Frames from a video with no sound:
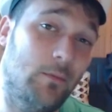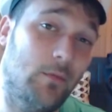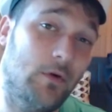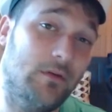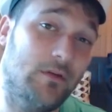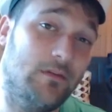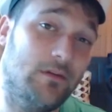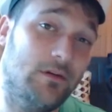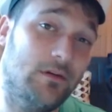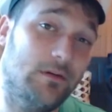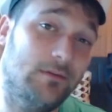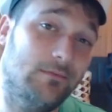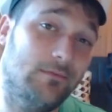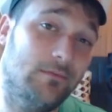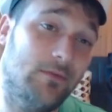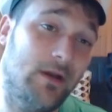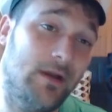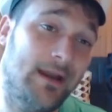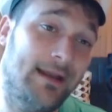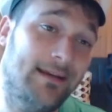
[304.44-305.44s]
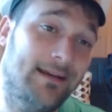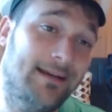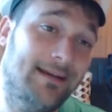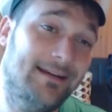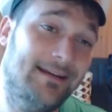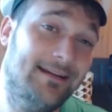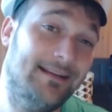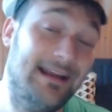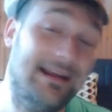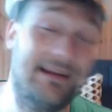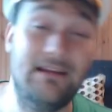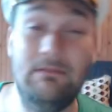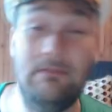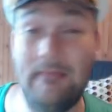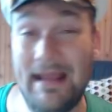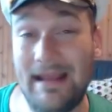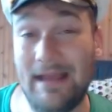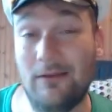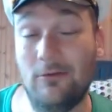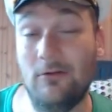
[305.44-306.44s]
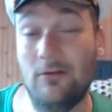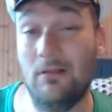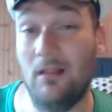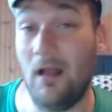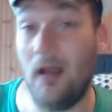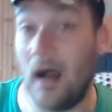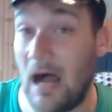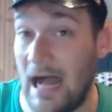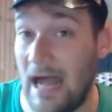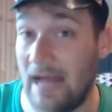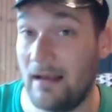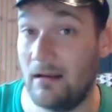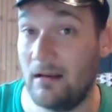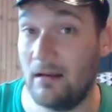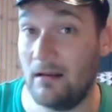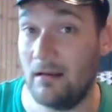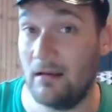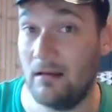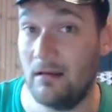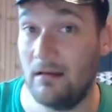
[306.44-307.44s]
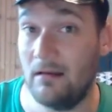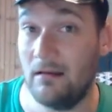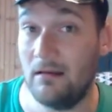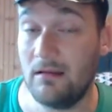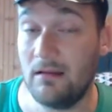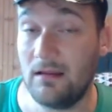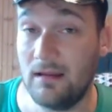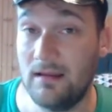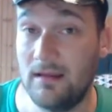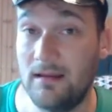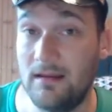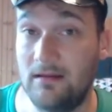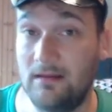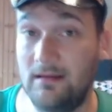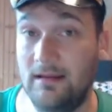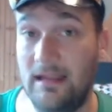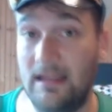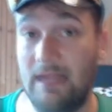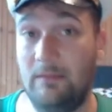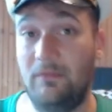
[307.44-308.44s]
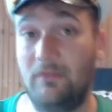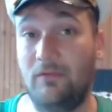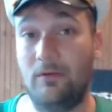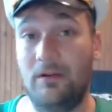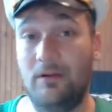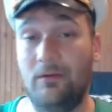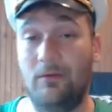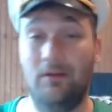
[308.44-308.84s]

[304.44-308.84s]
turn, right? That could matter a lot in games where you really